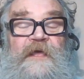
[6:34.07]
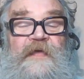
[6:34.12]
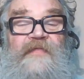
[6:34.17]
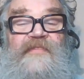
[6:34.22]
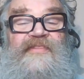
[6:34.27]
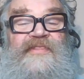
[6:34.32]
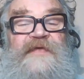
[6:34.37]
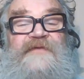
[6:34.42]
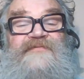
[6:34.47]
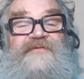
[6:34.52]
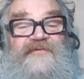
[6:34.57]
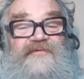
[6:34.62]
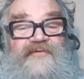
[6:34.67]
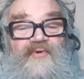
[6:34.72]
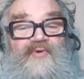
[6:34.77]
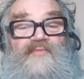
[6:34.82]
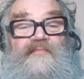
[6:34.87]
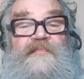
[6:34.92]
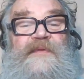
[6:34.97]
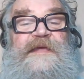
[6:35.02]
this
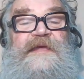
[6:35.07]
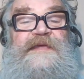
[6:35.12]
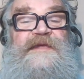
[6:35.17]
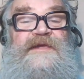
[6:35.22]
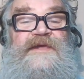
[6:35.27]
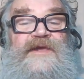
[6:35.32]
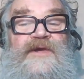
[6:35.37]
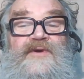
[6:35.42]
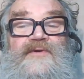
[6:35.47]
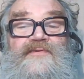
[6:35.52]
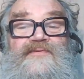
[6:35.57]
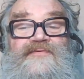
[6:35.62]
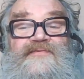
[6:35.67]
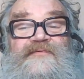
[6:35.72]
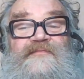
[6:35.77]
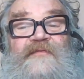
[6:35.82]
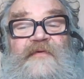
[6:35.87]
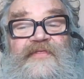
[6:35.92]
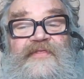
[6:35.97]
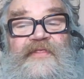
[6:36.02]
should be
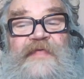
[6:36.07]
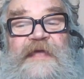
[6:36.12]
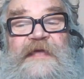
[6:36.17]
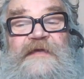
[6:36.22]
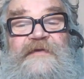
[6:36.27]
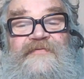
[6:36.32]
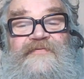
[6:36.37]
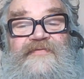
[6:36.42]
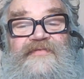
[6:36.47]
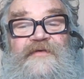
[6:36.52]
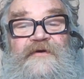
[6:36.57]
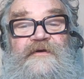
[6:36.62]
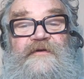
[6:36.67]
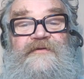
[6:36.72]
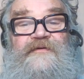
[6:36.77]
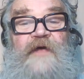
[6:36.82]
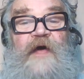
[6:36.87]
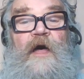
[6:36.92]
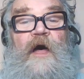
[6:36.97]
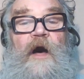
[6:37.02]
used for things
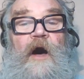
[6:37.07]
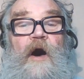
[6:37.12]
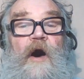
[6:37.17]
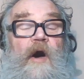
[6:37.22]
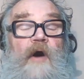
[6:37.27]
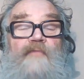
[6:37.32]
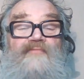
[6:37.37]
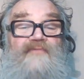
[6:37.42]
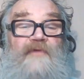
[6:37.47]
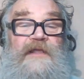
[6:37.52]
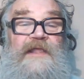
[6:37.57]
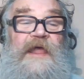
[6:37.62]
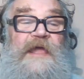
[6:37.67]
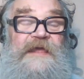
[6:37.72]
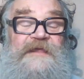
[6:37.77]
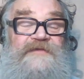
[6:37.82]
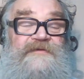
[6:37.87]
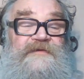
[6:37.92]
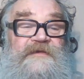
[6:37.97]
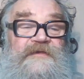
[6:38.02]
that are
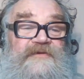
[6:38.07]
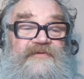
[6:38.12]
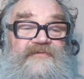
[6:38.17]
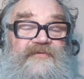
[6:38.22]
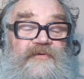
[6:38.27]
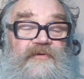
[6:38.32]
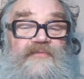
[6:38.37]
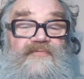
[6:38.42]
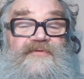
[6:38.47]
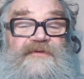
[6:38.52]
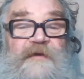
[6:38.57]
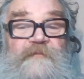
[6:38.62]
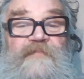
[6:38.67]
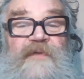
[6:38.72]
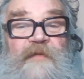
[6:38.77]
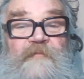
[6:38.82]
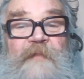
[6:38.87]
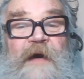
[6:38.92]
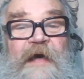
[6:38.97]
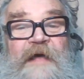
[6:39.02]
related to
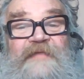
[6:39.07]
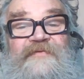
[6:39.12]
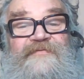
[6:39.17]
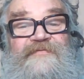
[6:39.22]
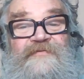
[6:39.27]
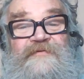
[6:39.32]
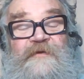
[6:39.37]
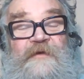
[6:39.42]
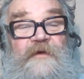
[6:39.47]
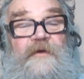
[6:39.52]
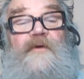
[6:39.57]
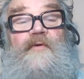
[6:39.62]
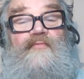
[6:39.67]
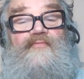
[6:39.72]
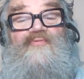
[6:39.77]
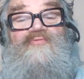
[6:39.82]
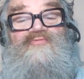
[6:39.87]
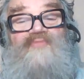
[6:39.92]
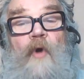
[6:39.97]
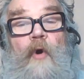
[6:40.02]
diplomats'
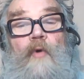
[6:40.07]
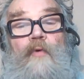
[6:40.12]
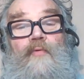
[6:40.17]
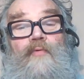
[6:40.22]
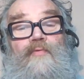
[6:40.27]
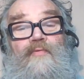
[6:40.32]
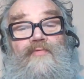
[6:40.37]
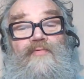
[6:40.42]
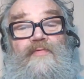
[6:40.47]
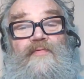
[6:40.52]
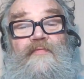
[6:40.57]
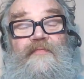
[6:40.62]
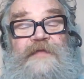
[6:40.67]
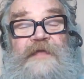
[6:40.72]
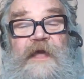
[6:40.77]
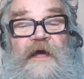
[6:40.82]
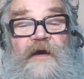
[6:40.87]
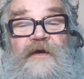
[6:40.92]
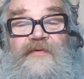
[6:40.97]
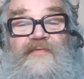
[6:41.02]
role.
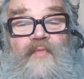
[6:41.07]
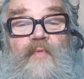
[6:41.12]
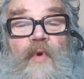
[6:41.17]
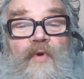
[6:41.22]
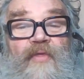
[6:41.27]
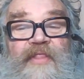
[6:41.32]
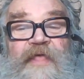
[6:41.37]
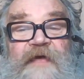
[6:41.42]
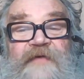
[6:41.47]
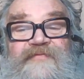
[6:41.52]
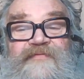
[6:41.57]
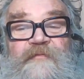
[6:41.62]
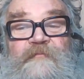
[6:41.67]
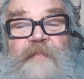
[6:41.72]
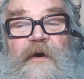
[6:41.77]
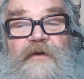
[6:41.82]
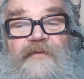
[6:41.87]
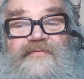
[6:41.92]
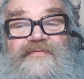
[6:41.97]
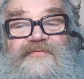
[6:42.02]
Yeah, is what they're
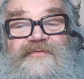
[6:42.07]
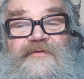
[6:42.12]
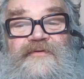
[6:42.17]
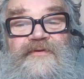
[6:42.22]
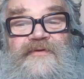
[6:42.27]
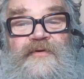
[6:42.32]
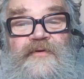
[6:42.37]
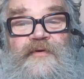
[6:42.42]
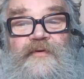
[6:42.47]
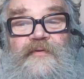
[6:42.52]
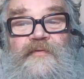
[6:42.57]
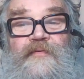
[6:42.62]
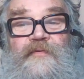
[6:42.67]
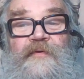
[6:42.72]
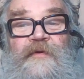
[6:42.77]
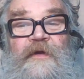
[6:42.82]
supposed to do.